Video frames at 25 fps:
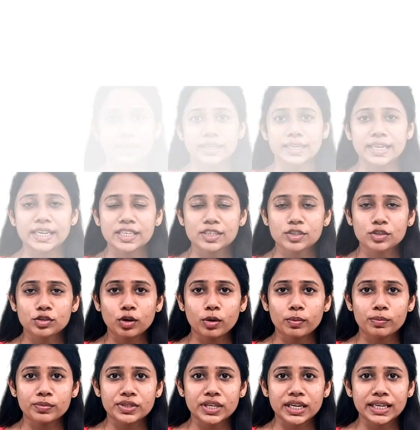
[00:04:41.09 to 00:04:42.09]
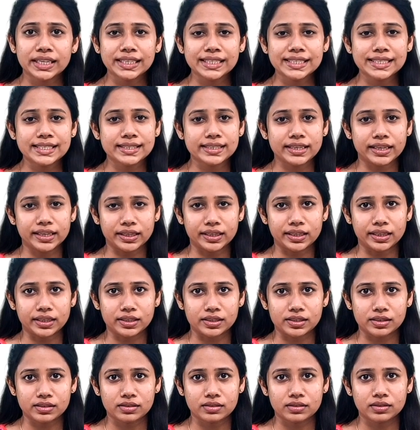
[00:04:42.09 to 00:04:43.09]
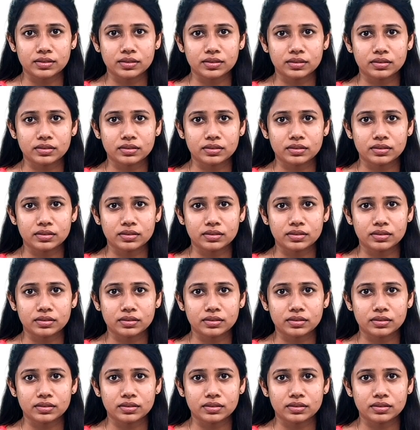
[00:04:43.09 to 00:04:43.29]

The next object is staircase.